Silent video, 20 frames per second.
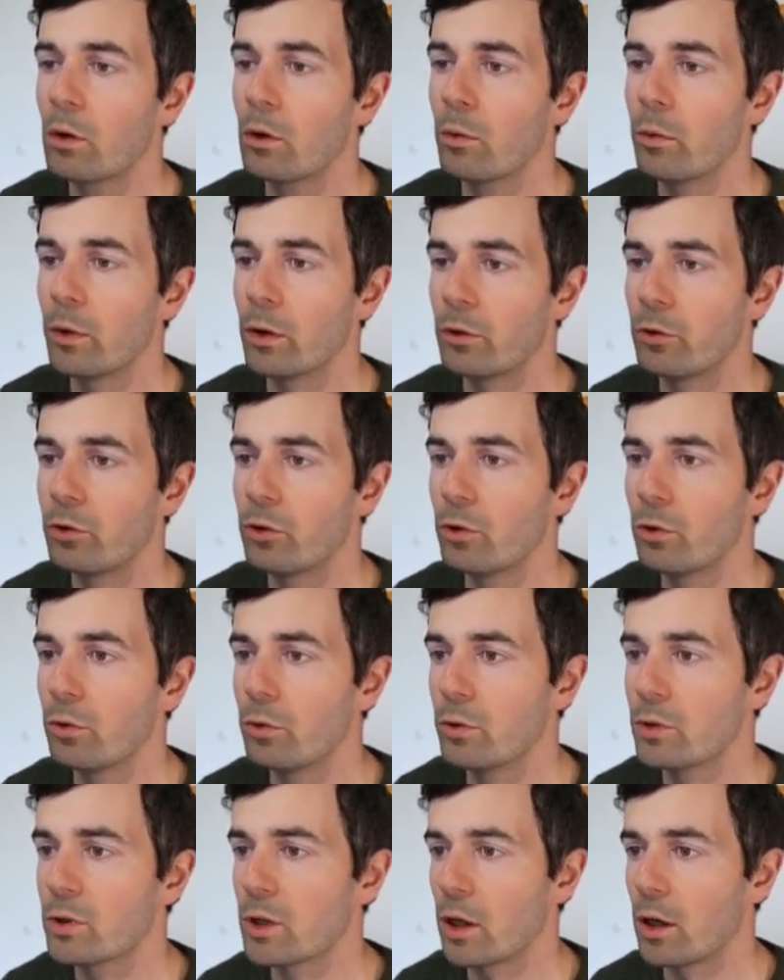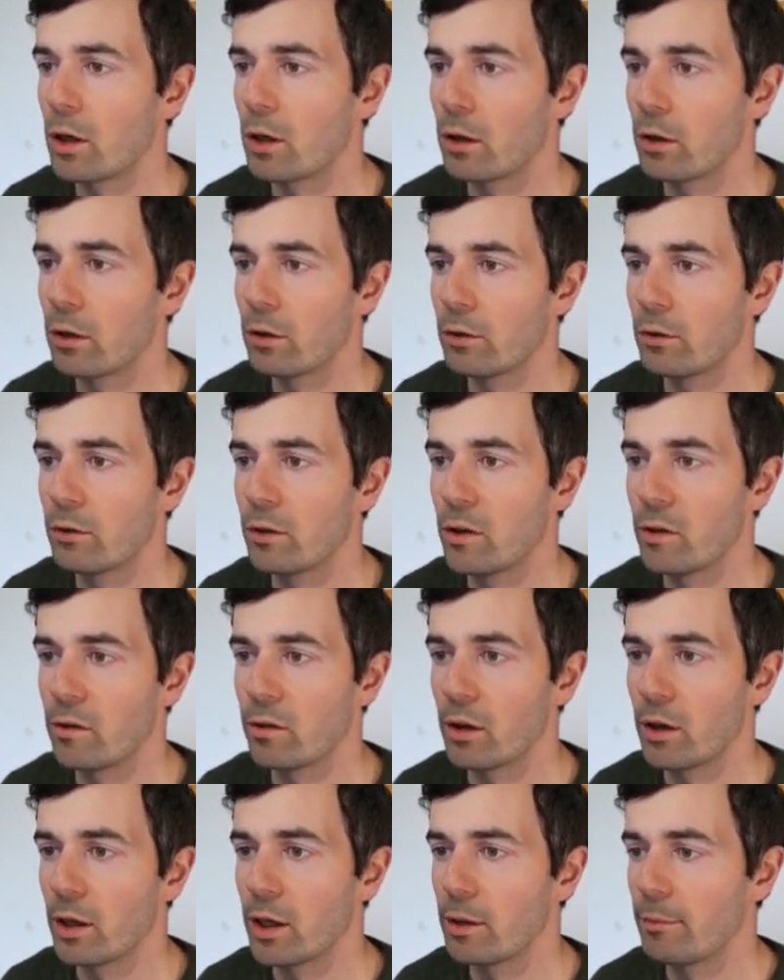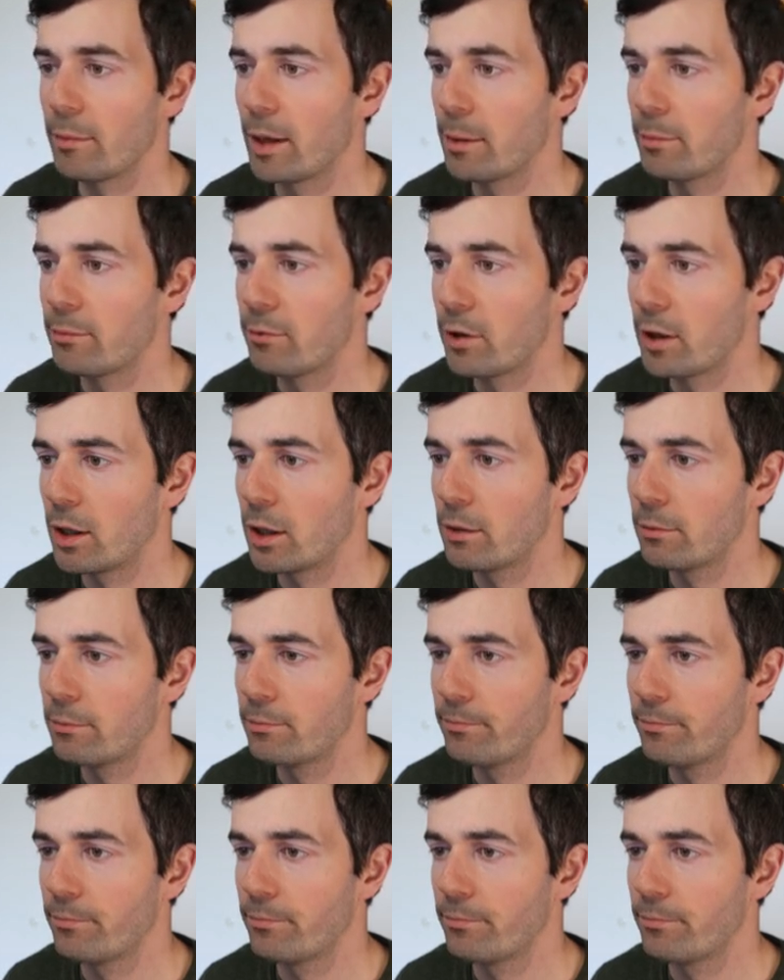We'll choose our design map file,